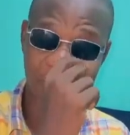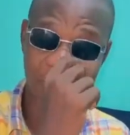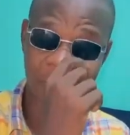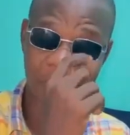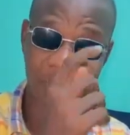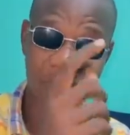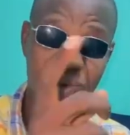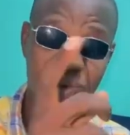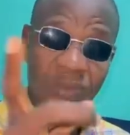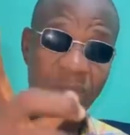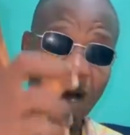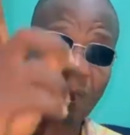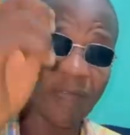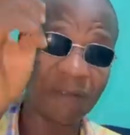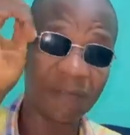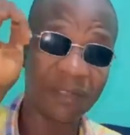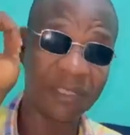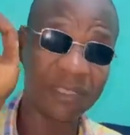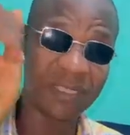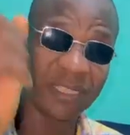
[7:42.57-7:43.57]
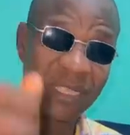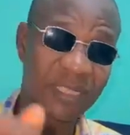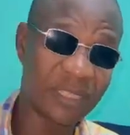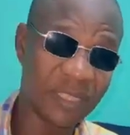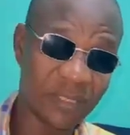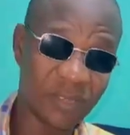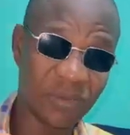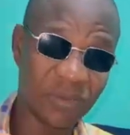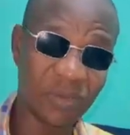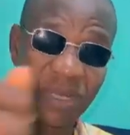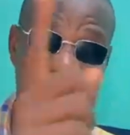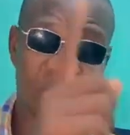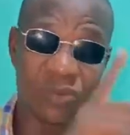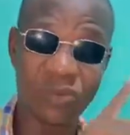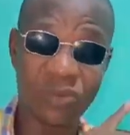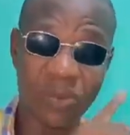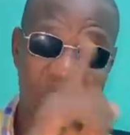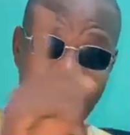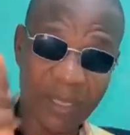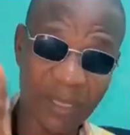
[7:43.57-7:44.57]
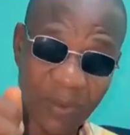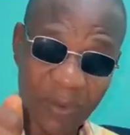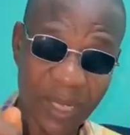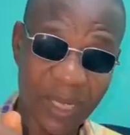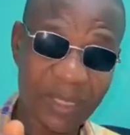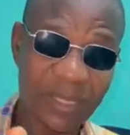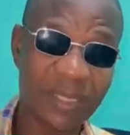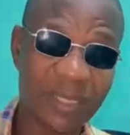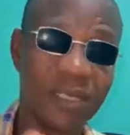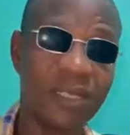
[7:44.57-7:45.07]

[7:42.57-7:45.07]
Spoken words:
or you have injustice, you can't do otherwise.